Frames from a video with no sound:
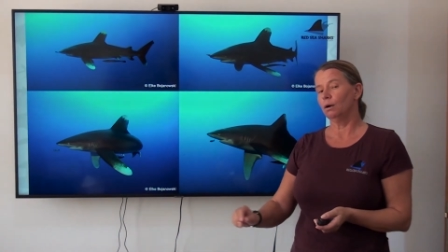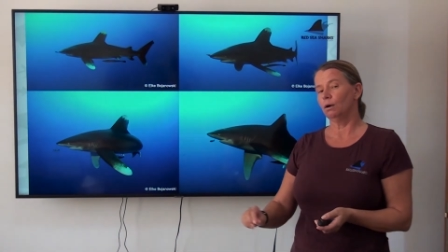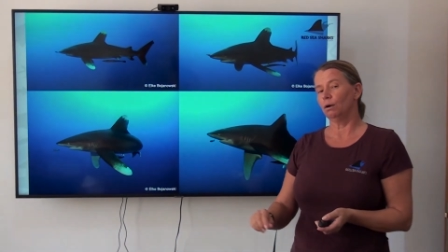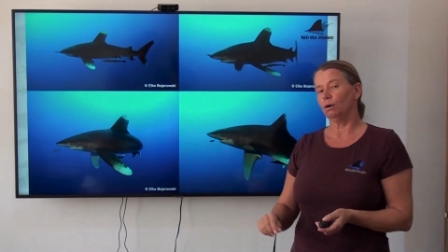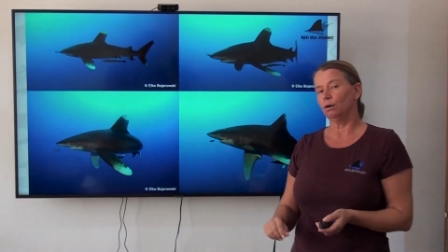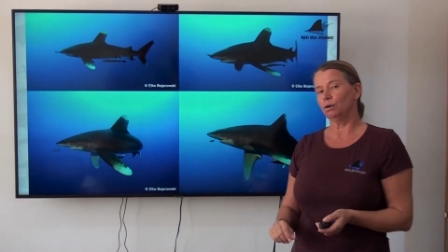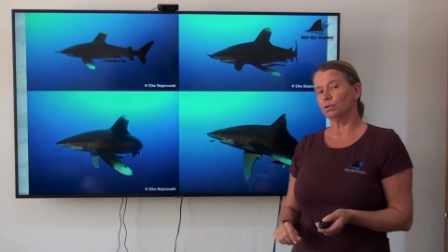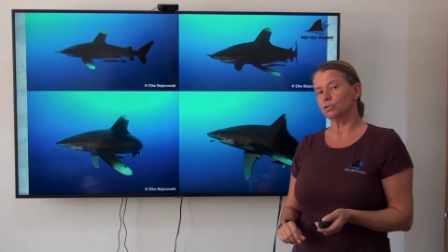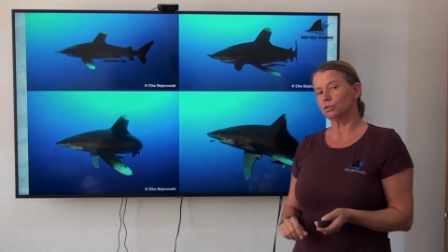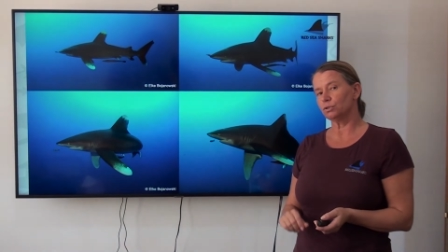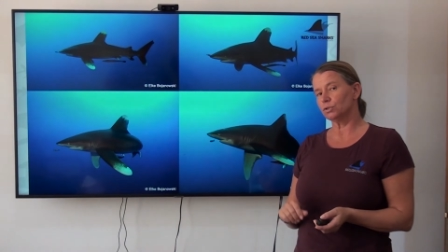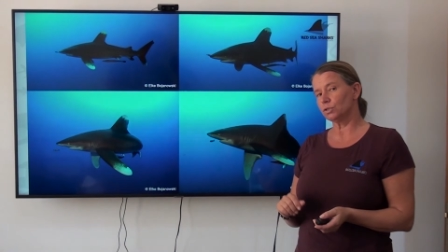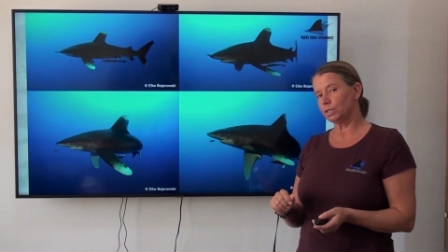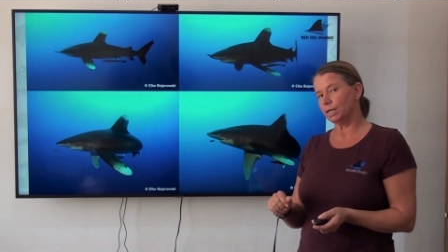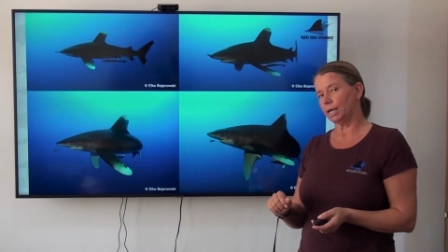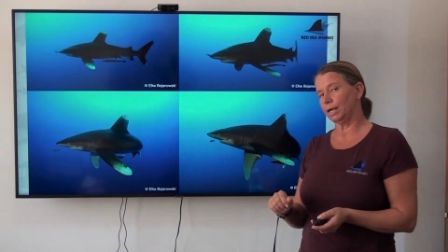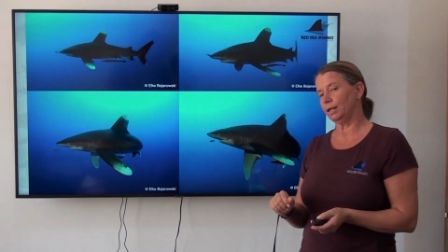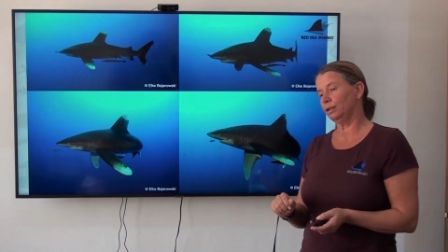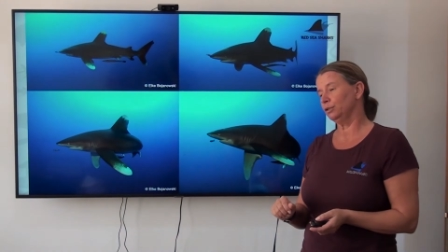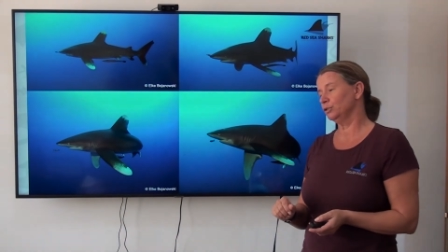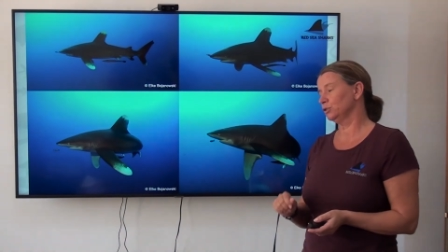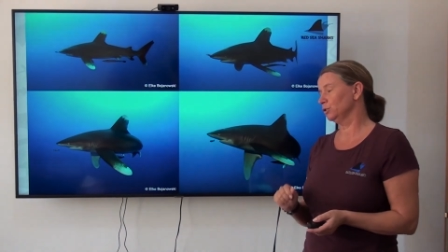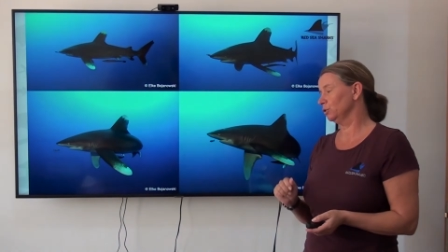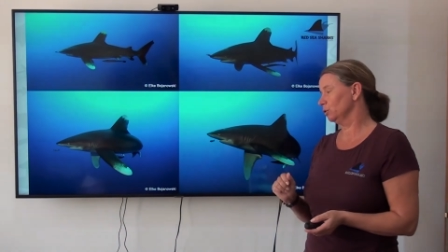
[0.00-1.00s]
also
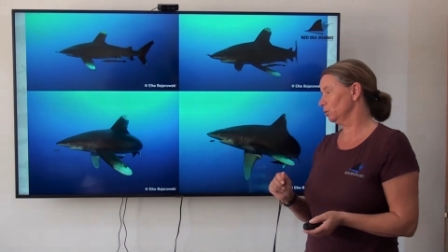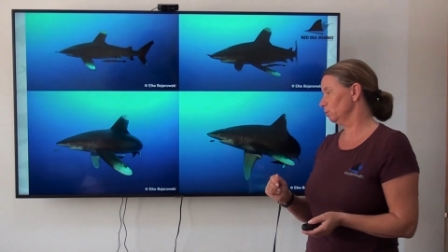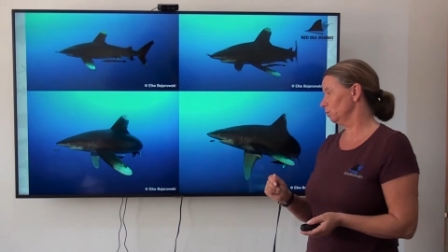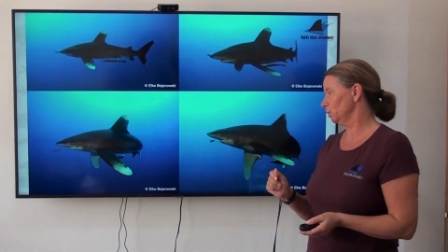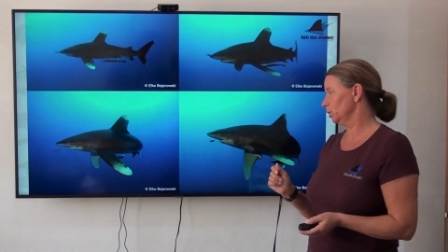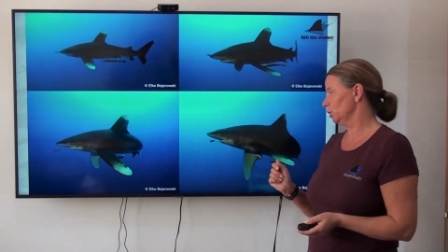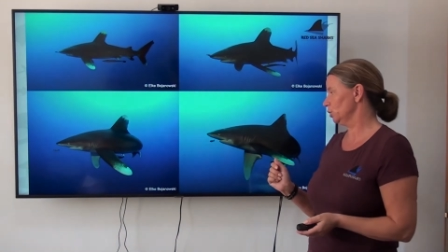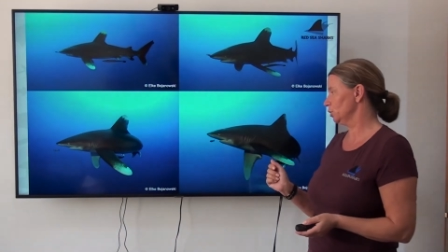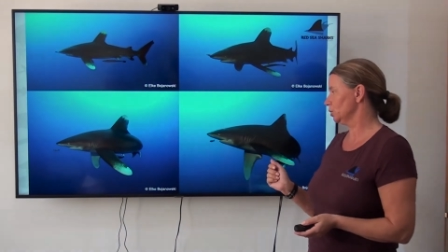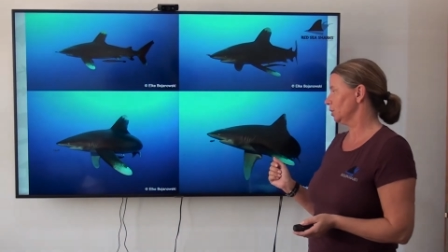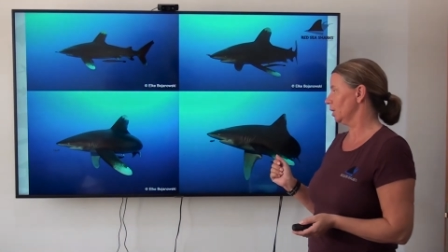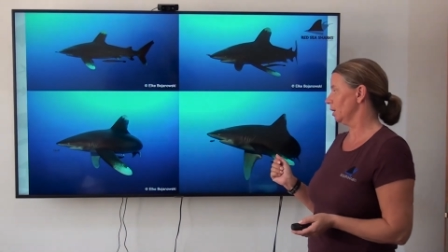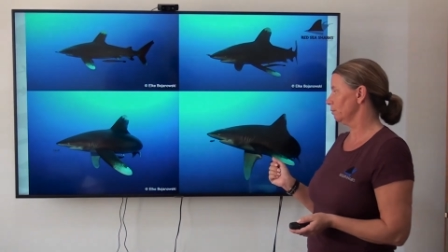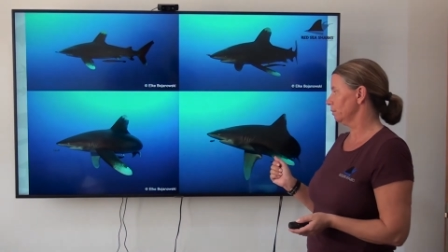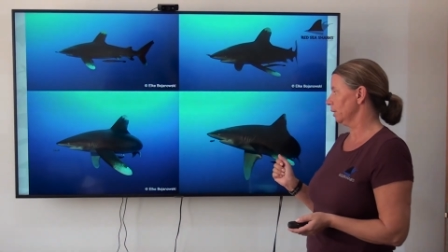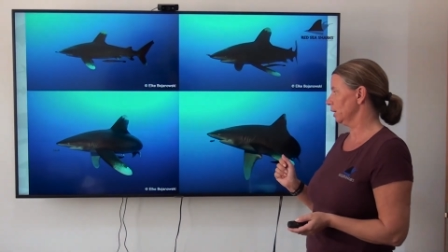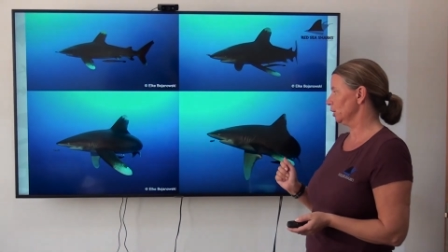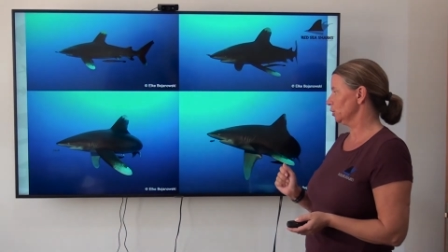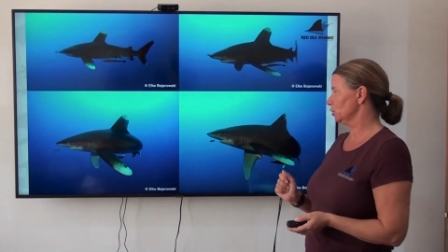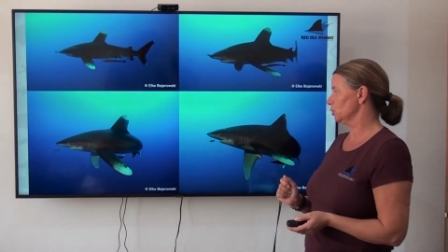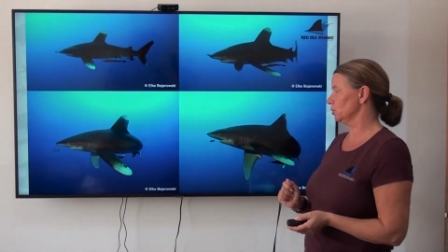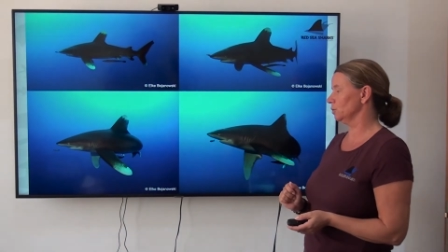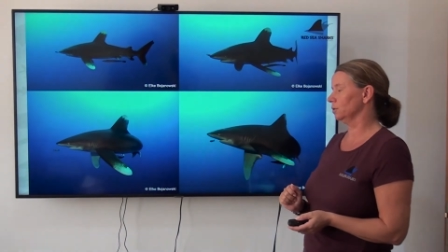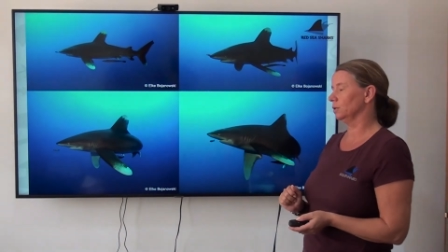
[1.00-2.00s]
tells you in which
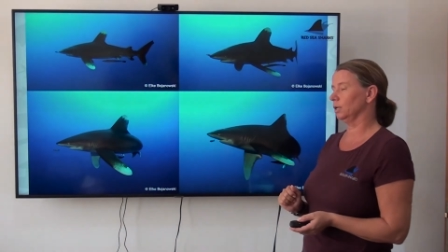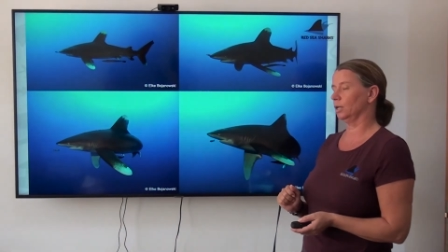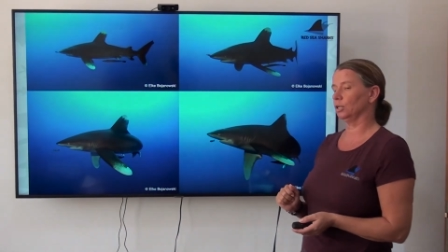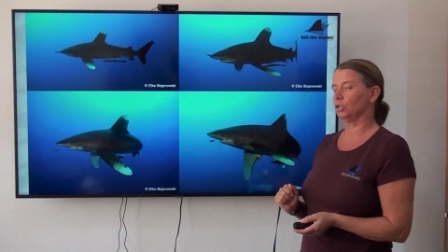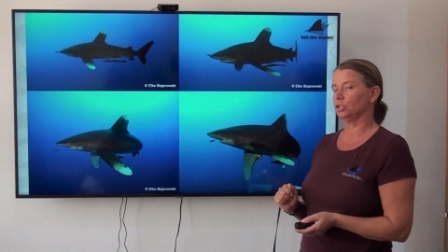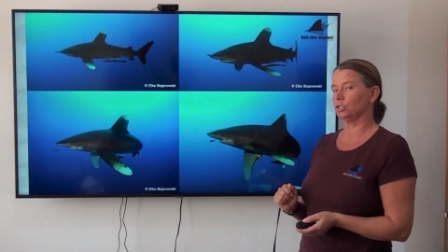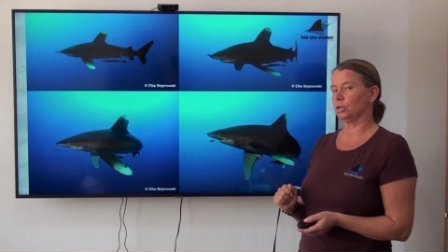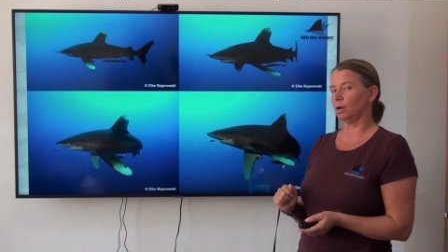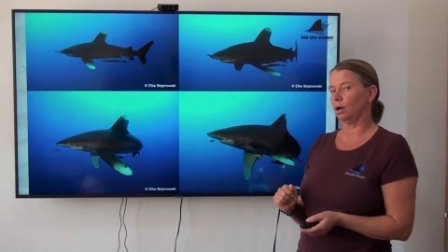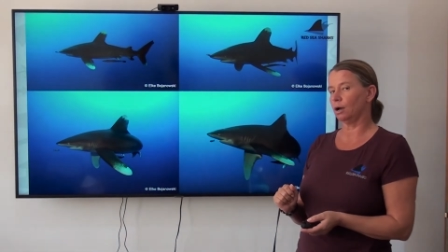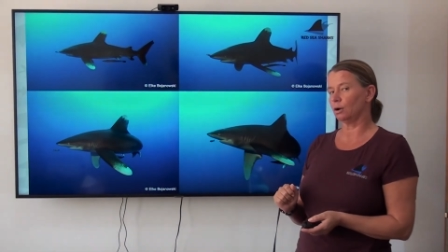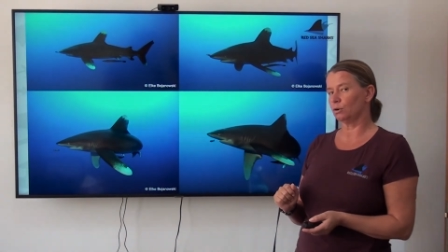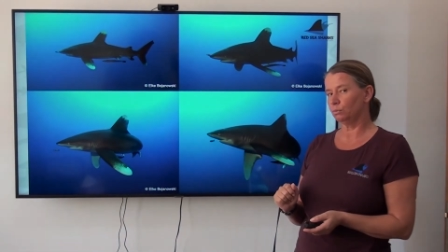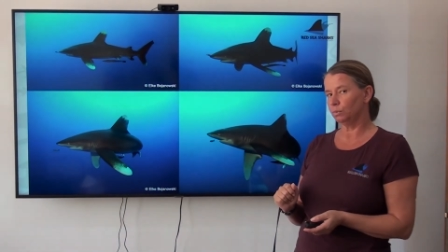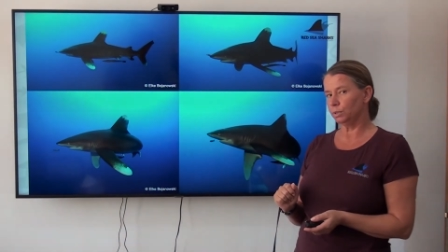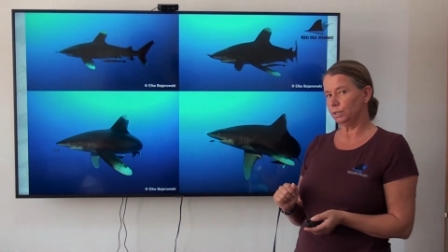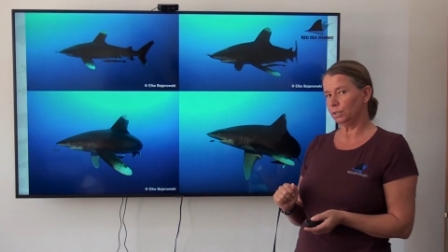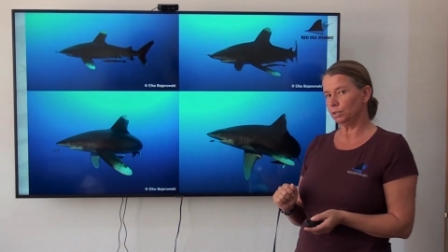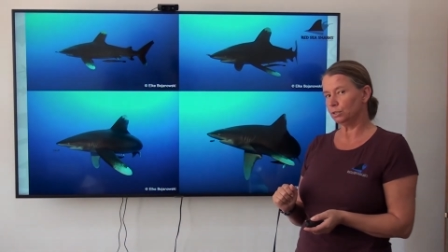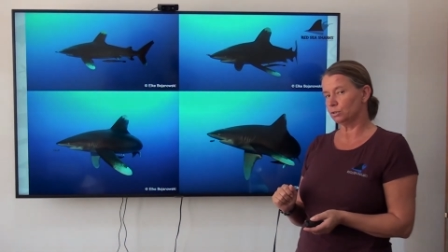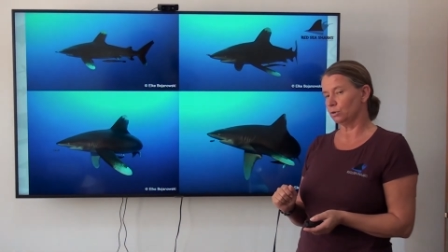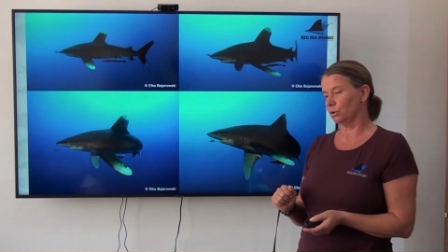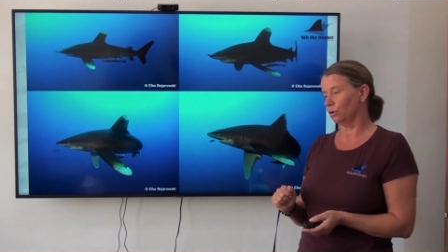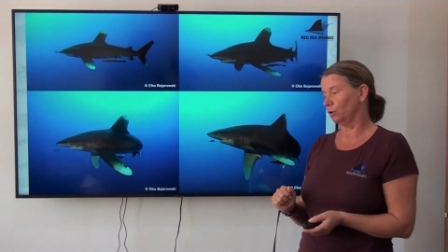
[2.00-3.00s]
direction that shark
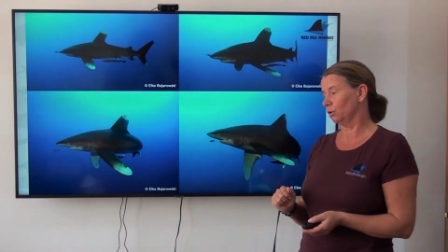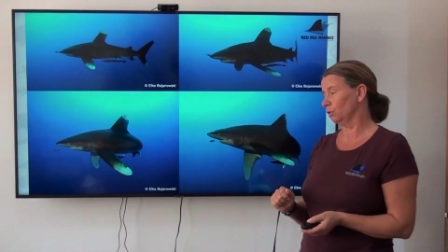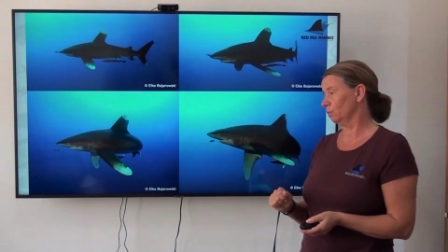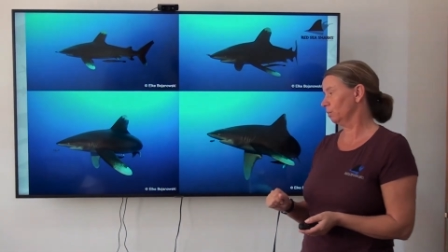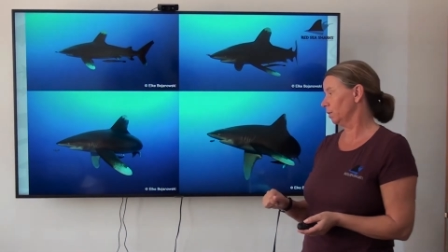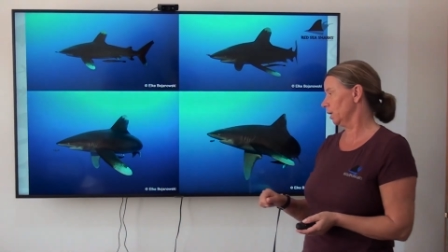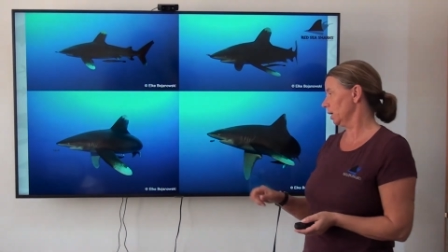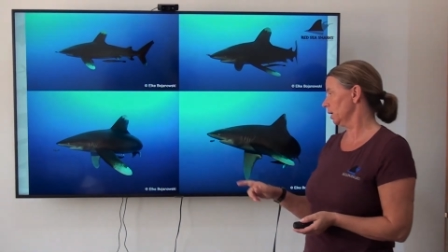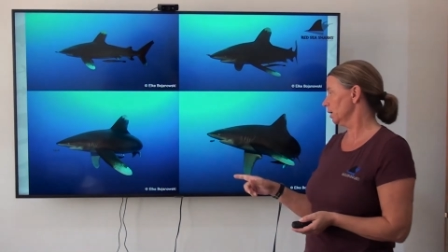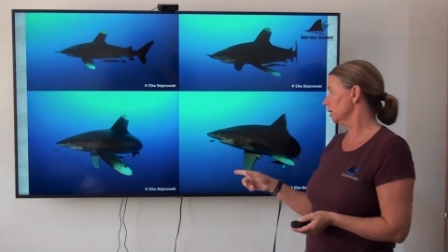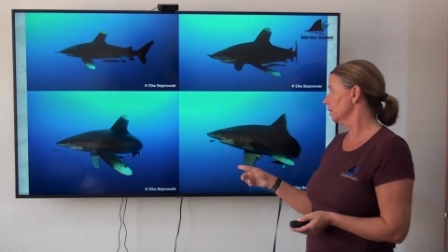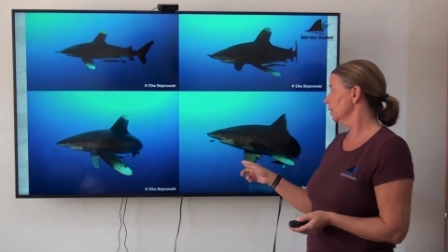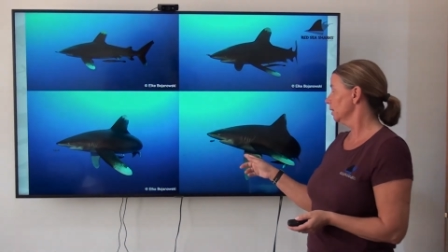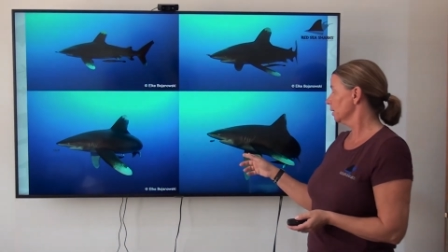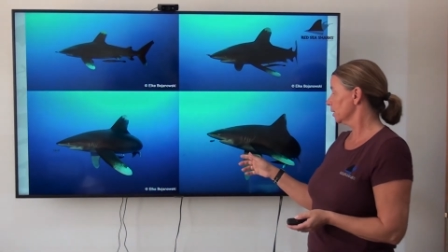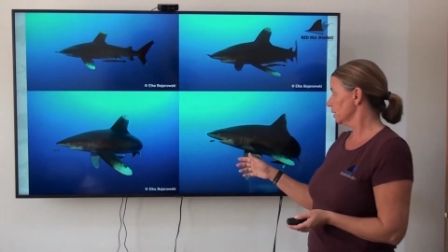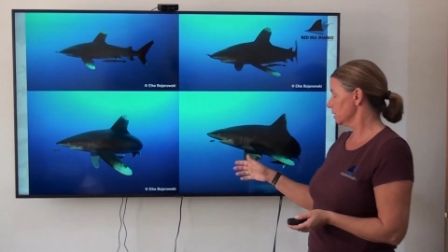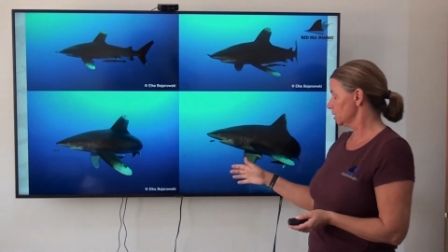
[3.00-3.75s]
will turn away,